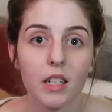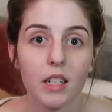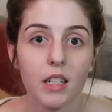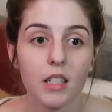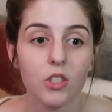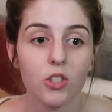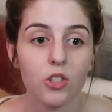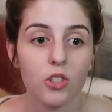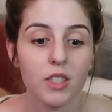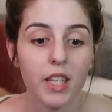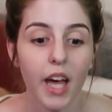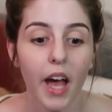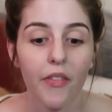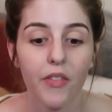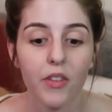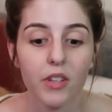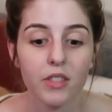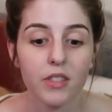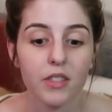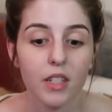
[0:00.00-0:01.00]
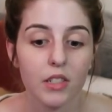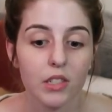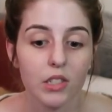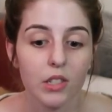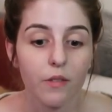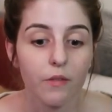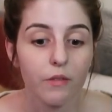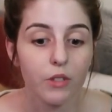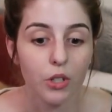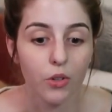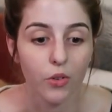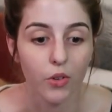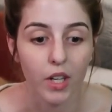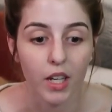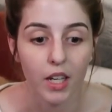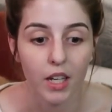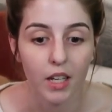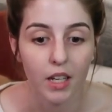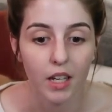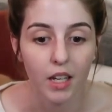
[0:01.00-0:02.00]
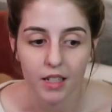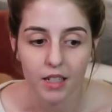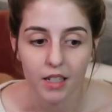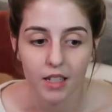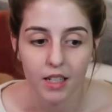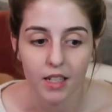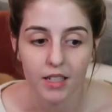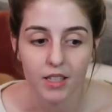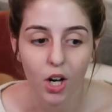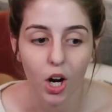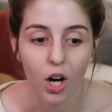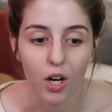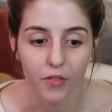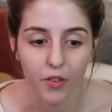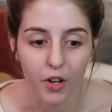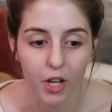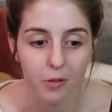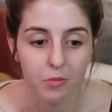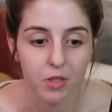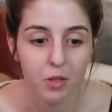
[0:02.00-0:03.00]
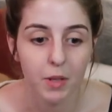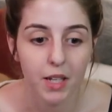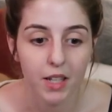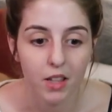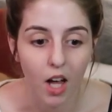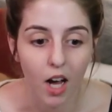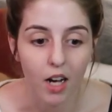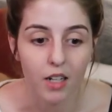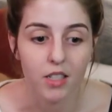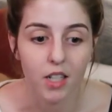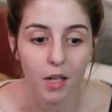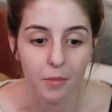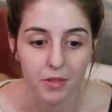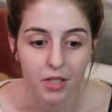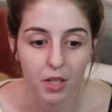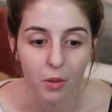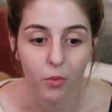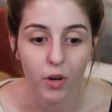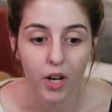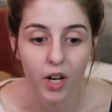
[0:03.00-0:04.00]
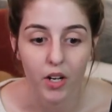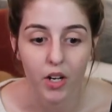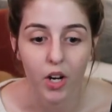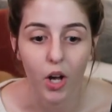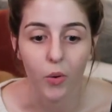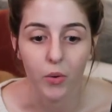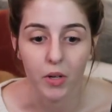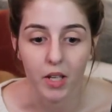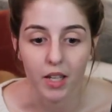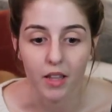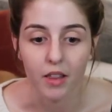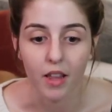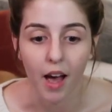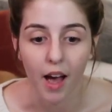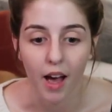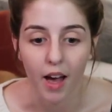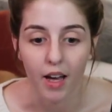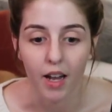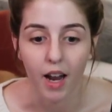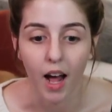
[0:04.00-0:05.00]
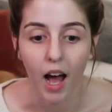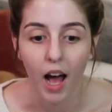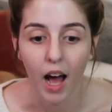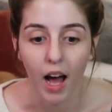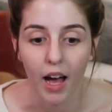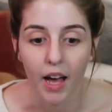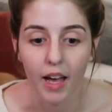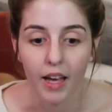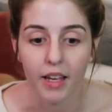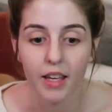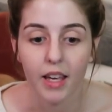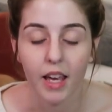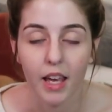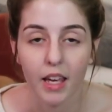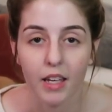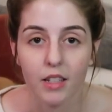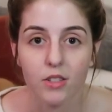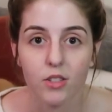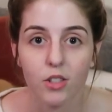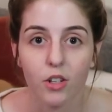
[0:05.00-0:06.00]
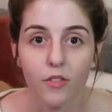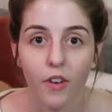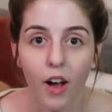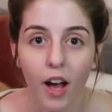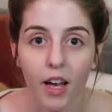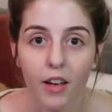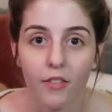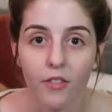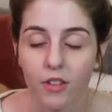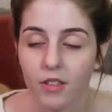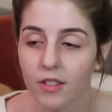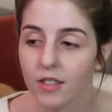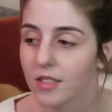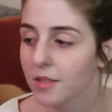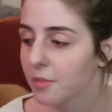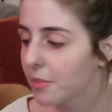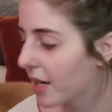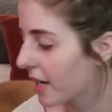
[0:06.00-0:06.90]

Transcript: he's just had this sense of duty it's hard for him to be locked up somewhere knowing that I can't survive on this